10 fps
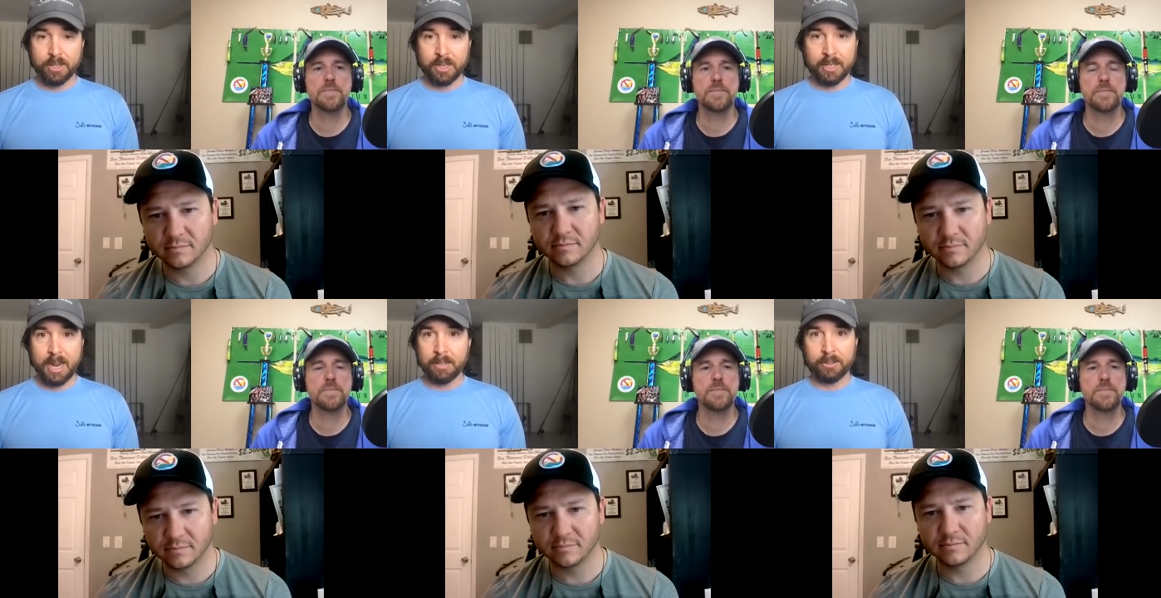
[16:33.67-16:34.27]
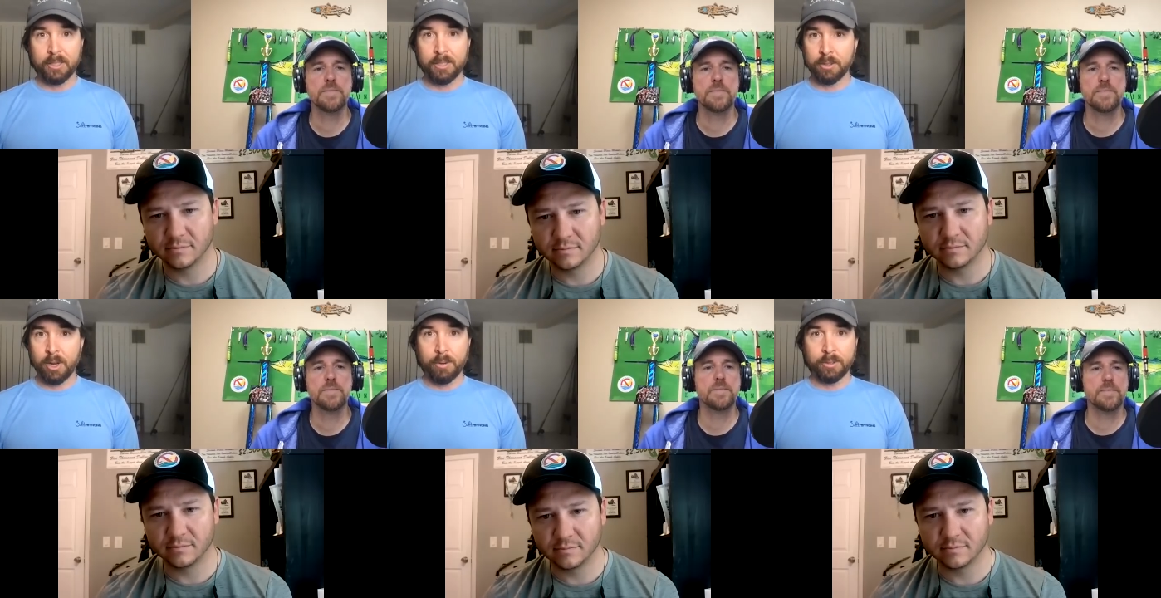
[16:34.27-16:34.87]
Speaker 1: And casting is
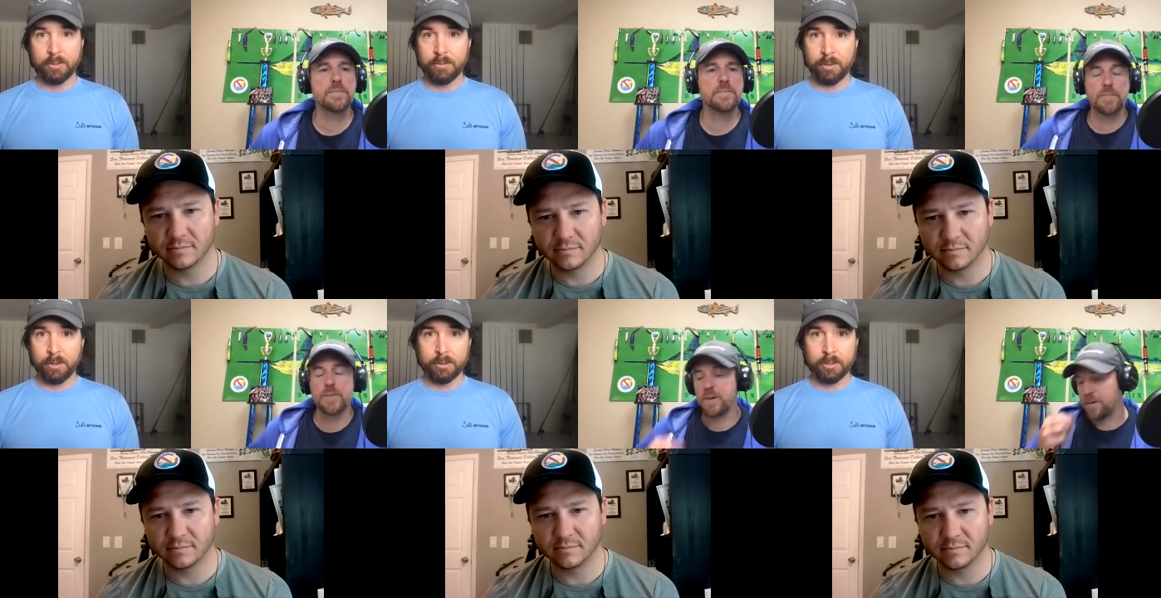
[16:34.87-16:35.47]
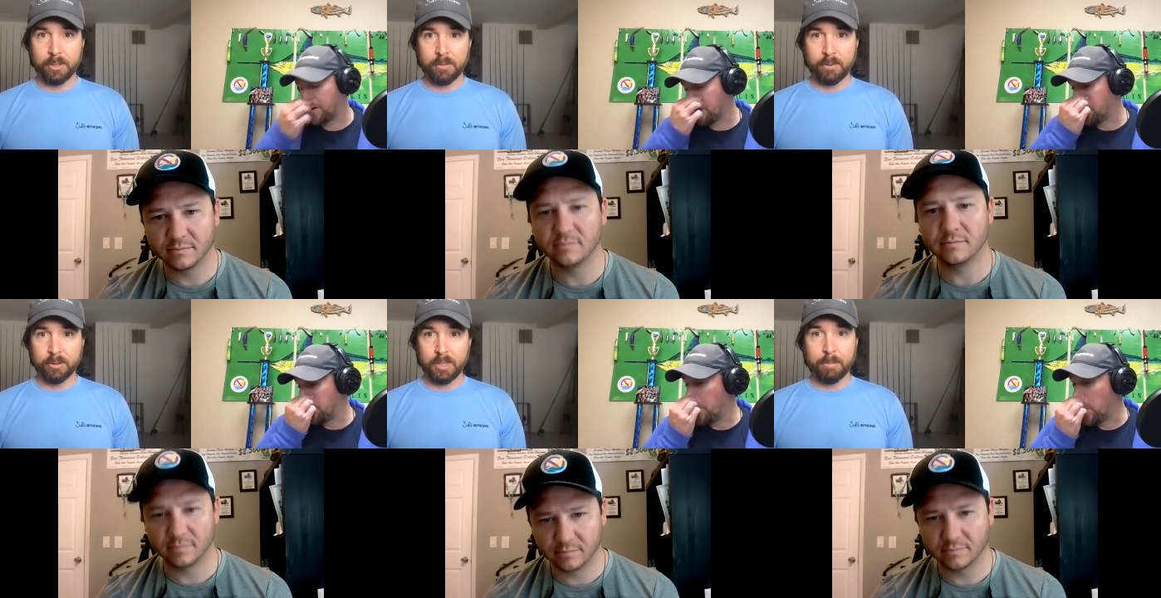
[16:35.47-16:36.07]
always the first oh, the yeah.
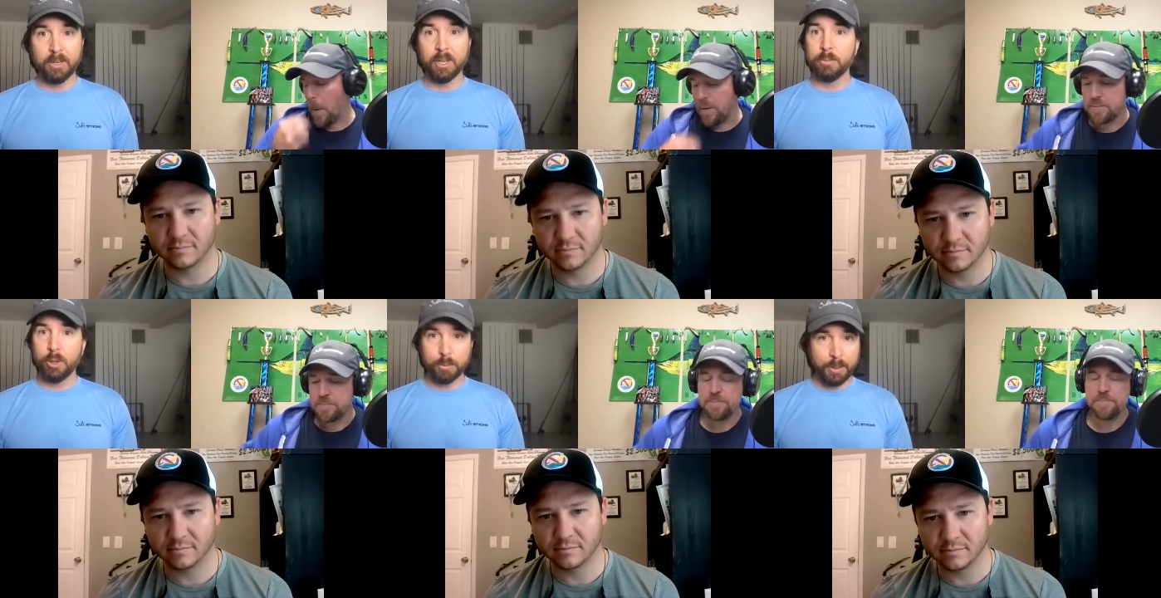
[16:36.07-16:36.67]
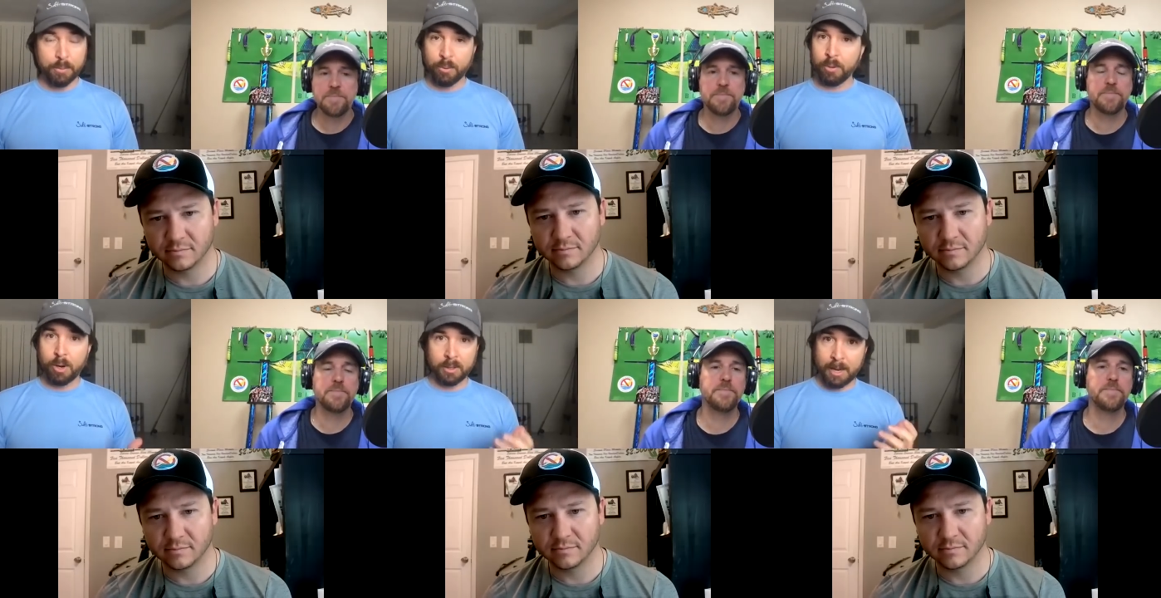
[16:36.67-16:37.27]
first thing because most people
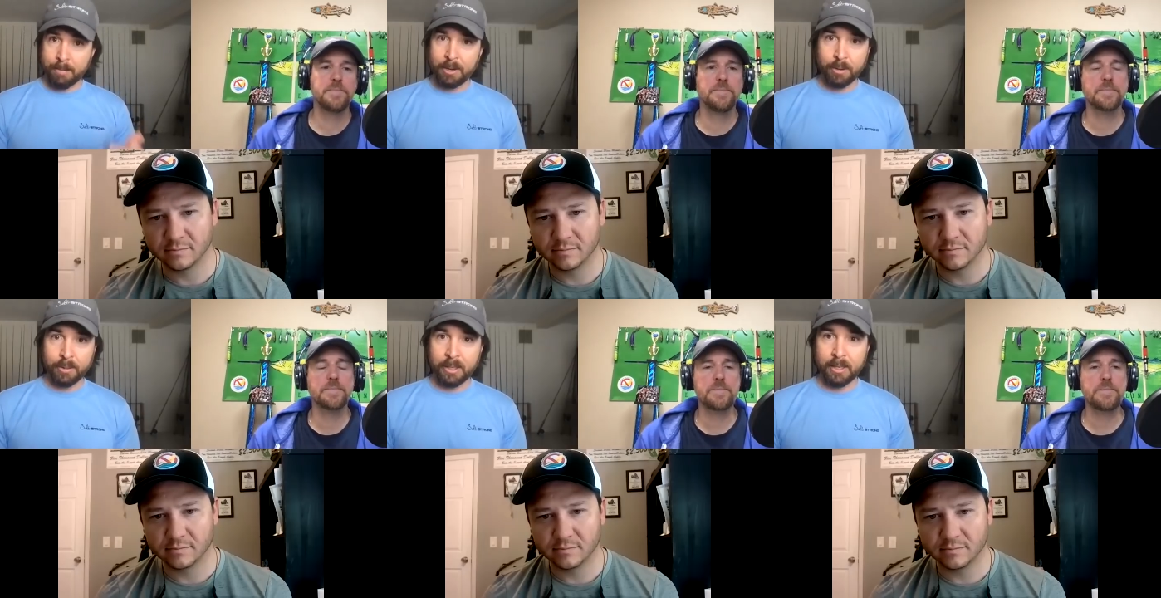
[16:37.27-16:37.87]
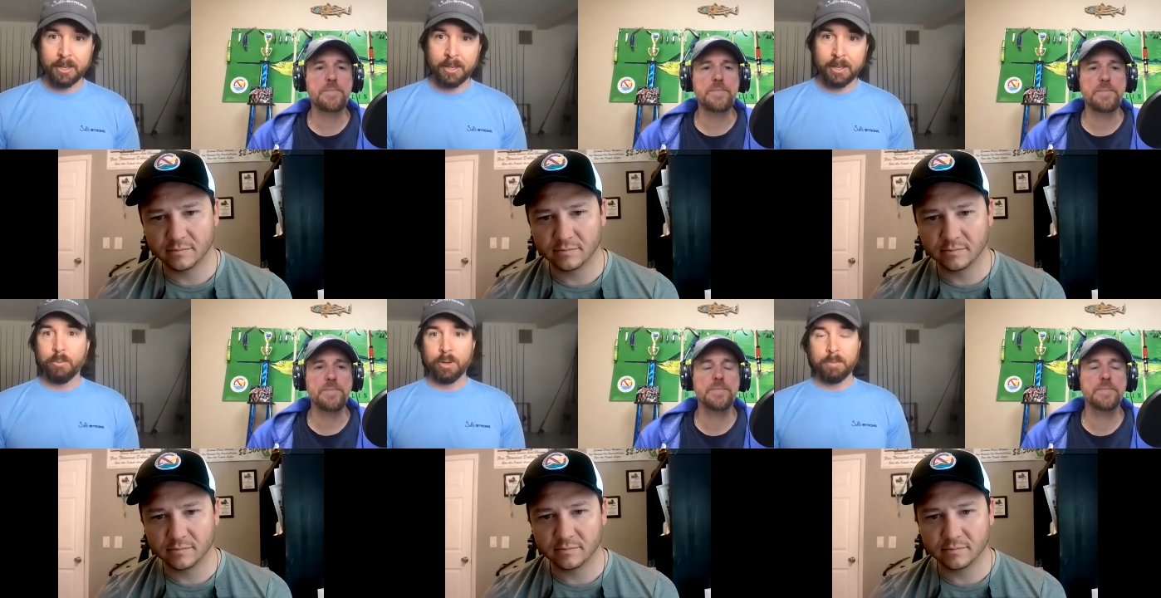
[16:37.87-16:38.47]
are live bait only,
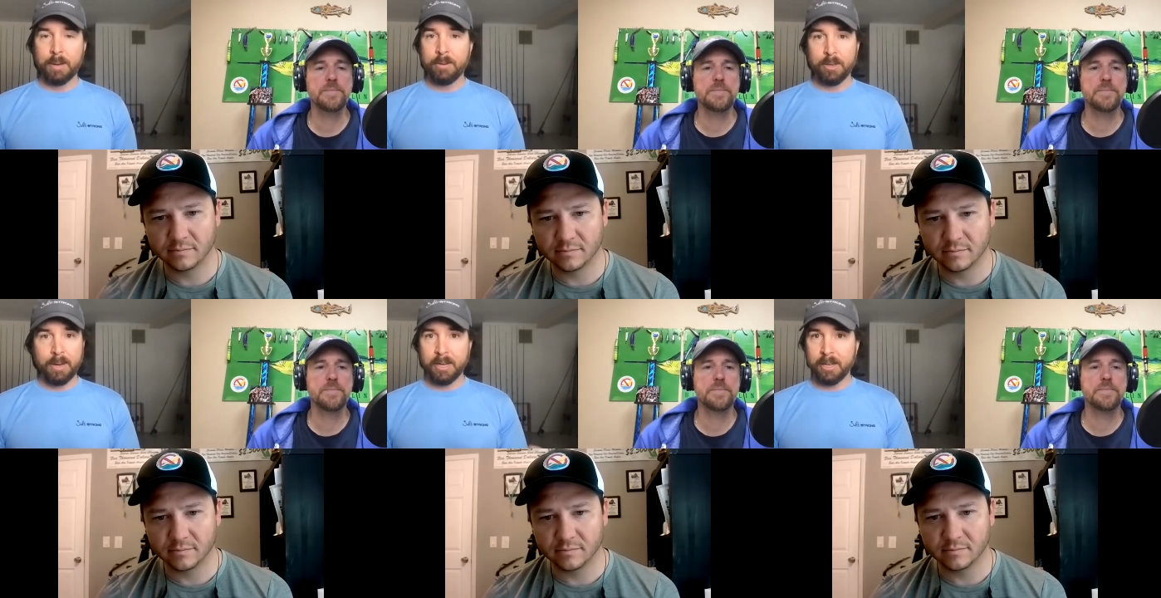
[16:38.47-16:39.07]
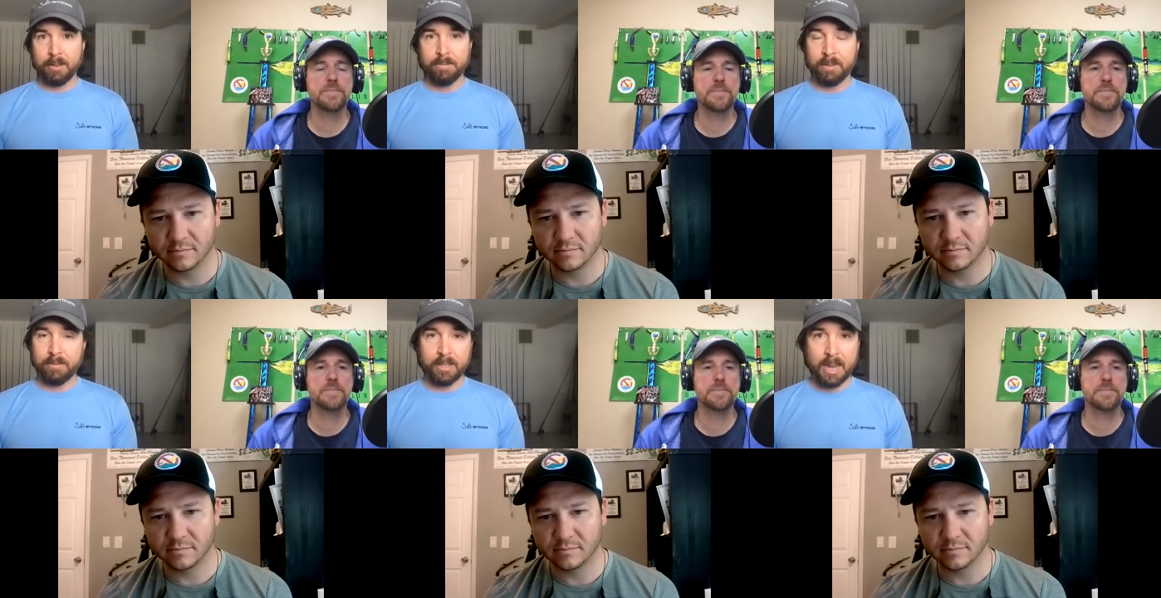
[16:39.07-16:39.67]
where maybe you're making
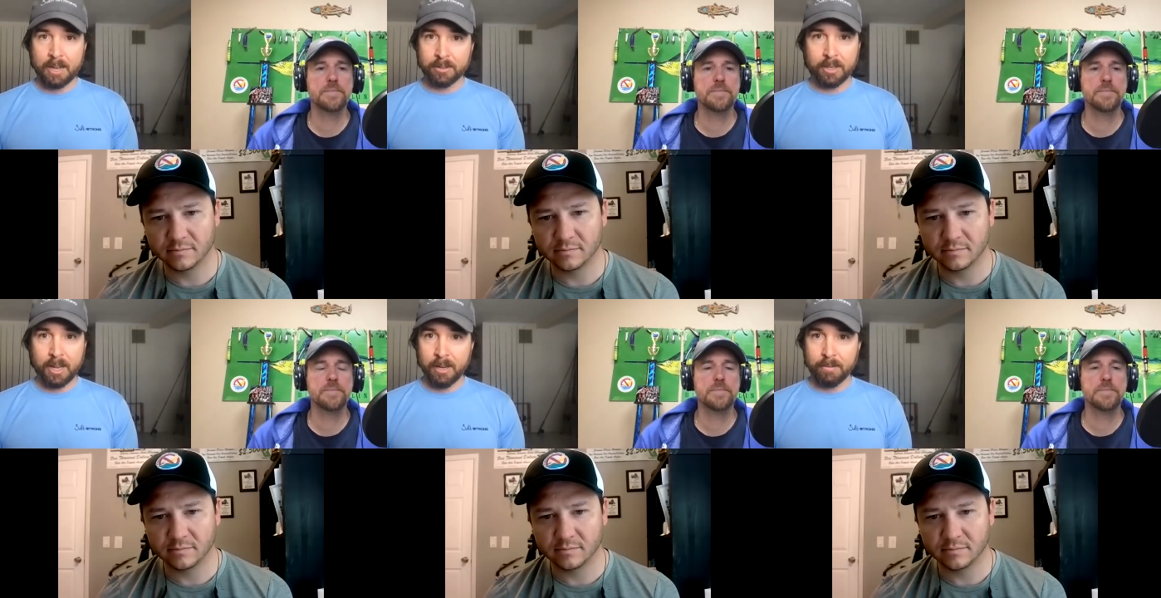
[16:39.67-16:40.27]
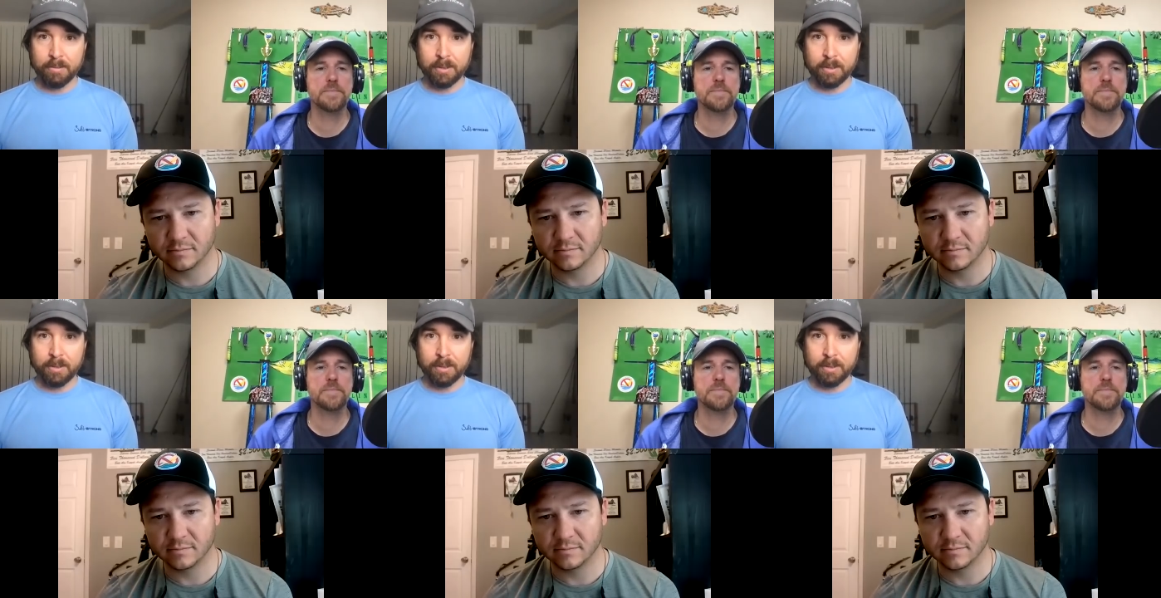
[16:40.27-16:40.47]
50 casts a day